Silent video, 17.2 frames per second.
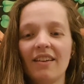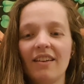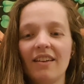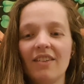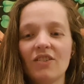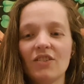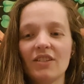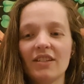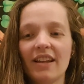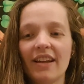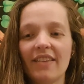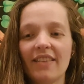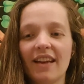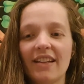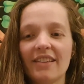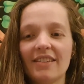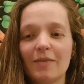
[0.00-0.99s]
Just like
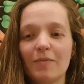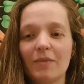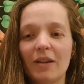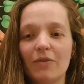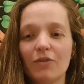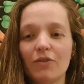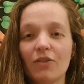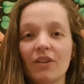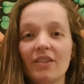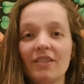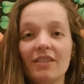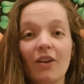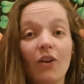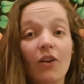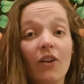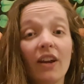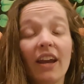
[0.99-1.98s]
that, sometimes for us, the
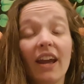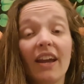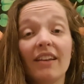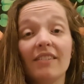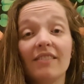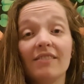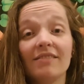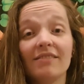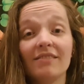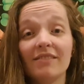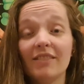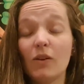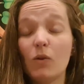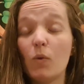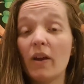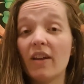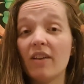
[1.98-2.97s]
hurricane, the
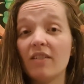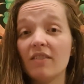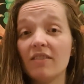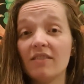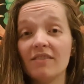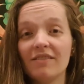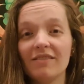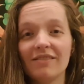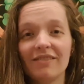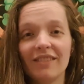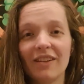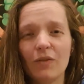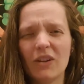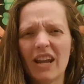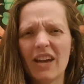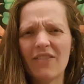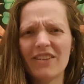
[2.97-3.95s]
whale,
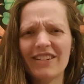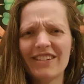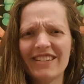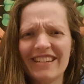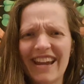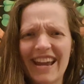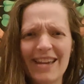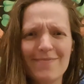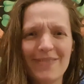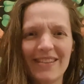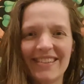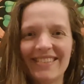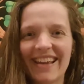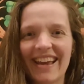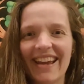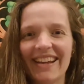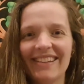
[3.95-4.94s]
whatever shape it
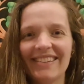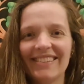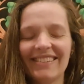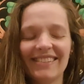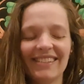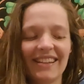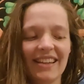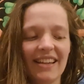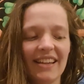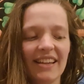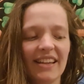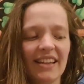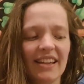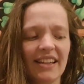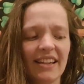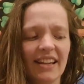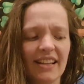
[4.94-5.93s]
takes,
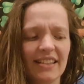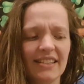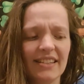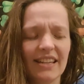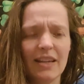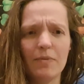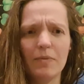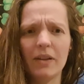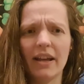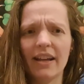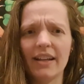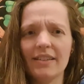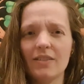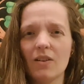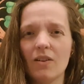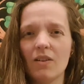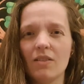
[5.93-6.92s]
can seem like it's
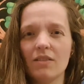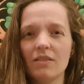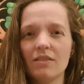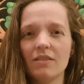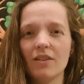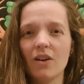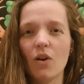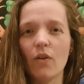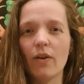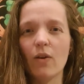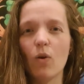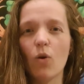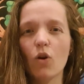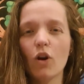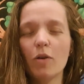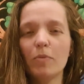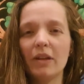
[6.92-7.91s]
all going
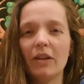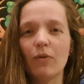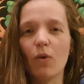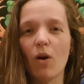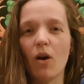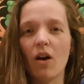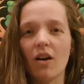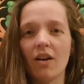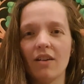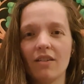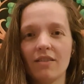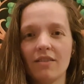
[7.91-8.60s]
horribly wrong.